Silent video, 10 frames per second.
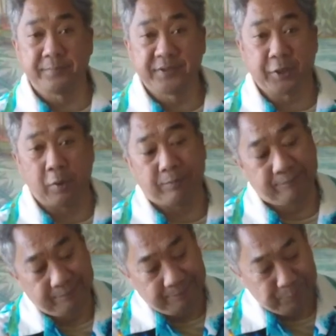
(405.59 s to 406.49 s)
So,
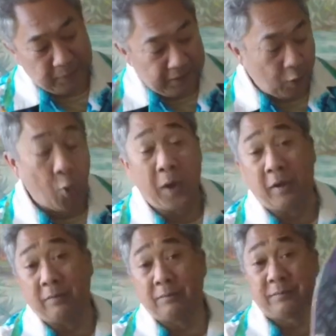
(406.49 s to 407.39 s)
but oh
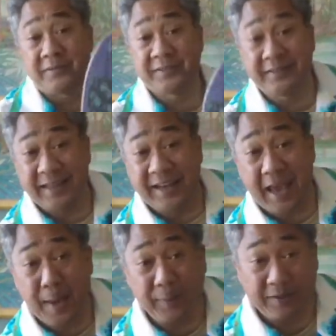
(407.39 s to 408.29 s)
well, it
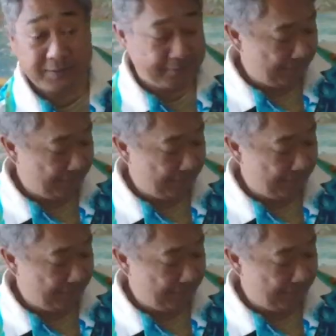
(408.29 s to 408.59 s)
happens.